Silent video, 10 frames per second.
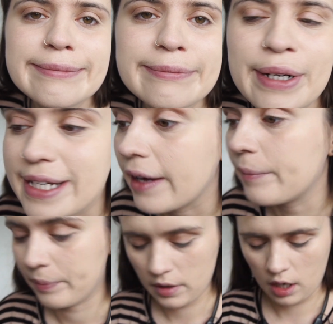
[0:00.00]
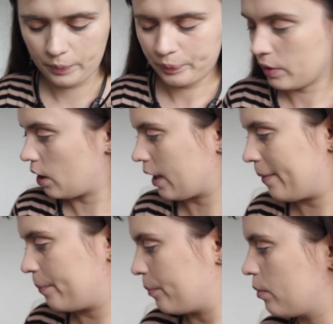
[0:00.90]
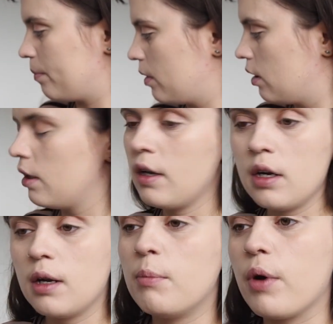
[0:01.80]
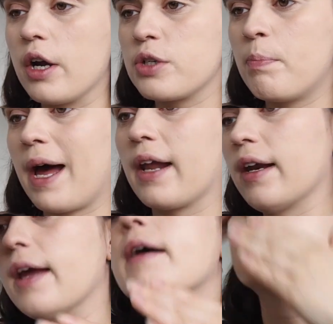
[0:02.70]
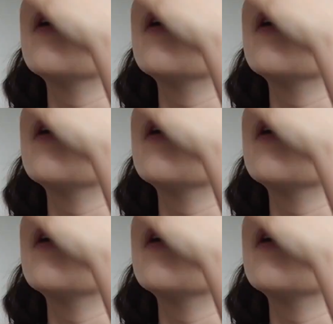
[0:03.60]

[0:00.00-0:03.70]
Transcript: we're done. No, okay, brush, bad idea.